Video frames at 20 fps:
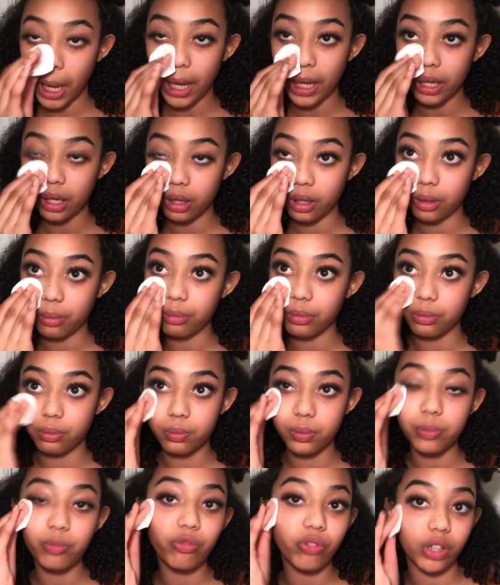I am
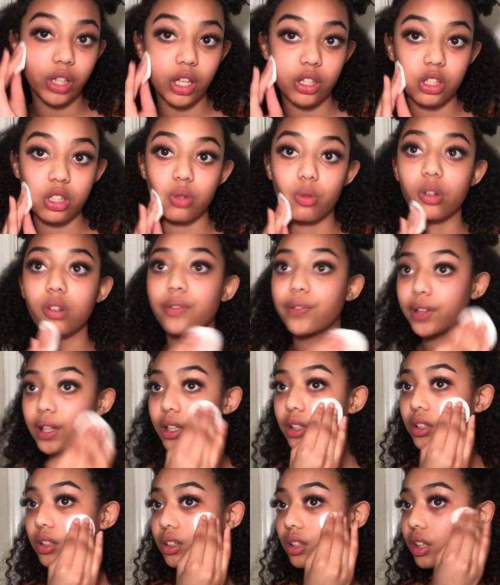finessing one of
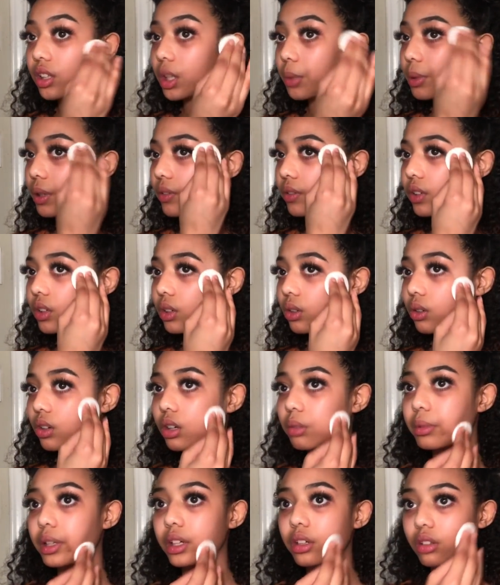these. It's not that big of a deal.
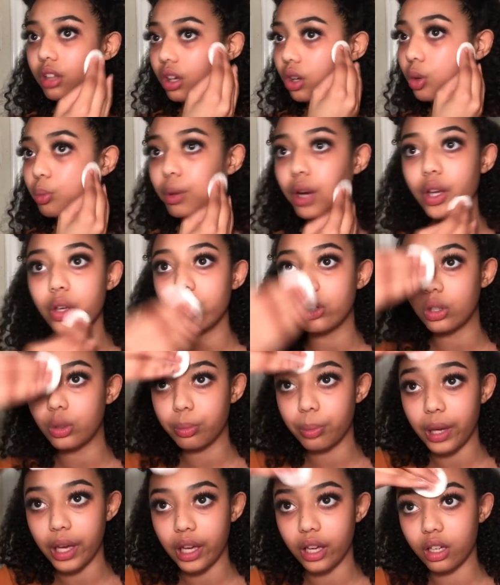Calm down. Like, I'll buy you a new
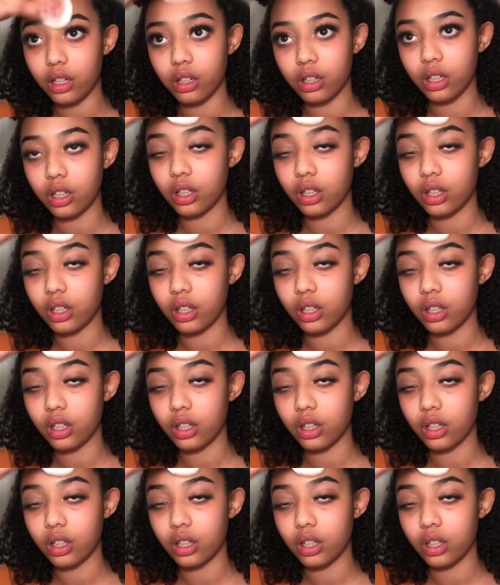pack.